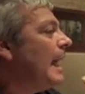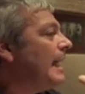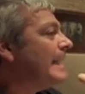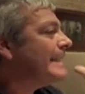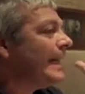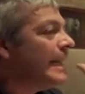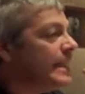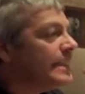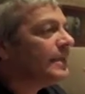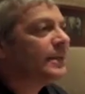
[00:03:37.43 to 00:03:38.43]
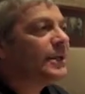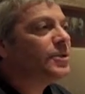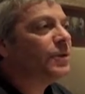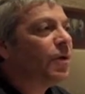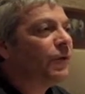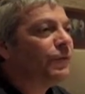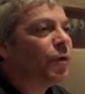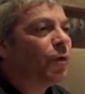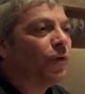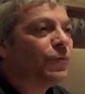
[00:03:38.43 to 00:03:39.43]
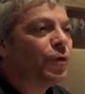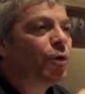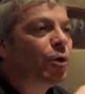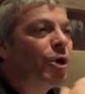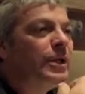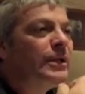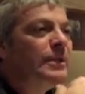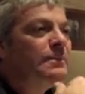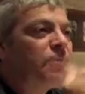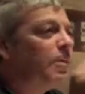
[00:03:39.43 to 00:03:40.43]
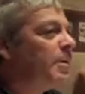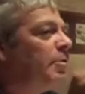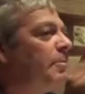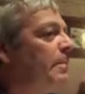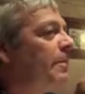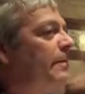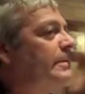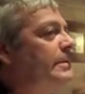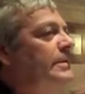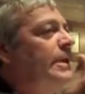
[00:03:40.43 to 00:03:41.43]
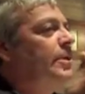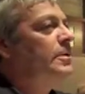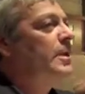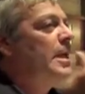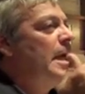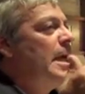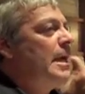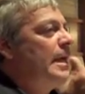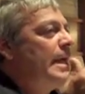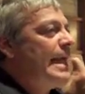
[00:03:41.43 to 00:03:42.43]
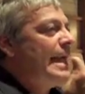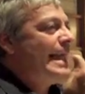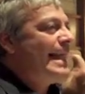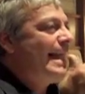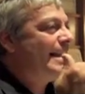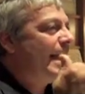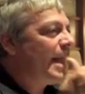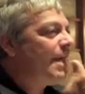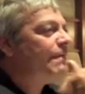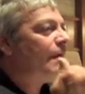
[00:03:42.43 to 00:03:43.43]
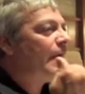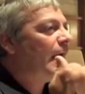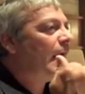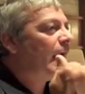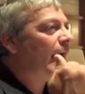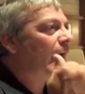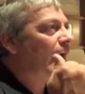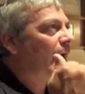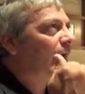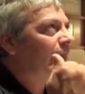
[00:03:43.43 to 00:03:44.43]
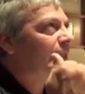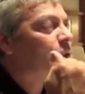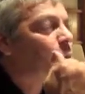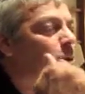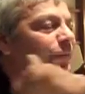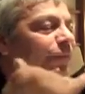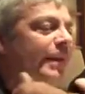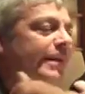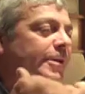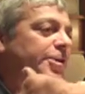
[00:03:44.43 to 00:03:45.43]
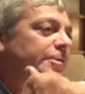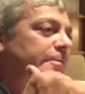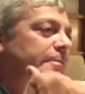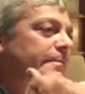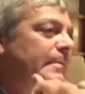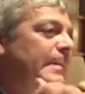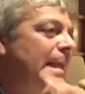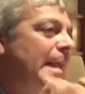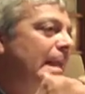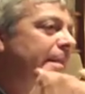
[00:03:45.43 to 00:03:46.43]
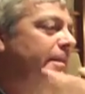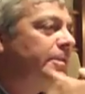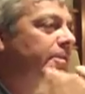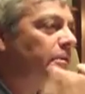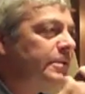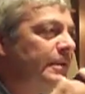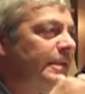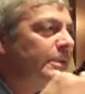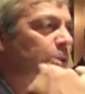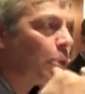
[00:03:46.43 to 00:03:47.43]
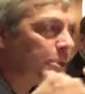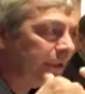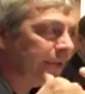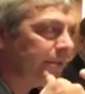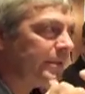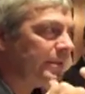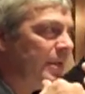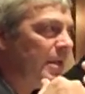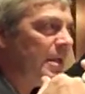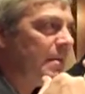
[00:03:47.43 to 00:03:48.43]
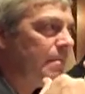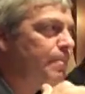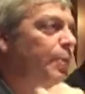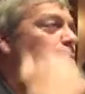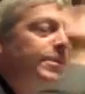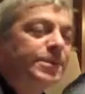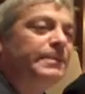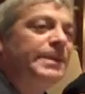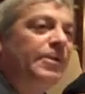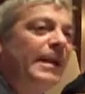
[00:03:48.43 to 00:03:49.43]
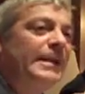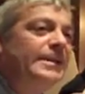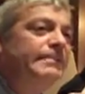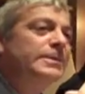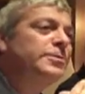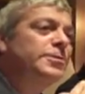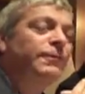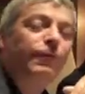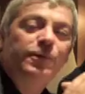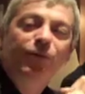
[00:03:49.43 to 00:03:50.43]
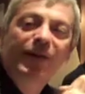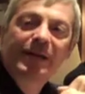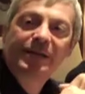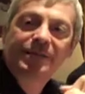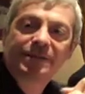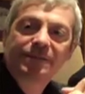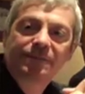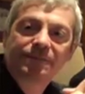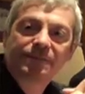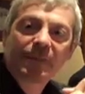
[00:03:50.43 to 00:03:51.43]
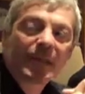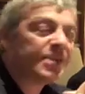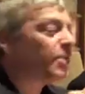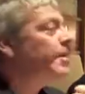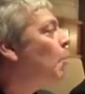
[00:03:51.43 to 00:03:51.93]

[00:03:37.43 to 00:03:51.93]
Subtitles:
a salinity at the end of your probably you remember that, Ciro. They have a salty finish. This saltiness boosts minerality, but also food friendliness. So they are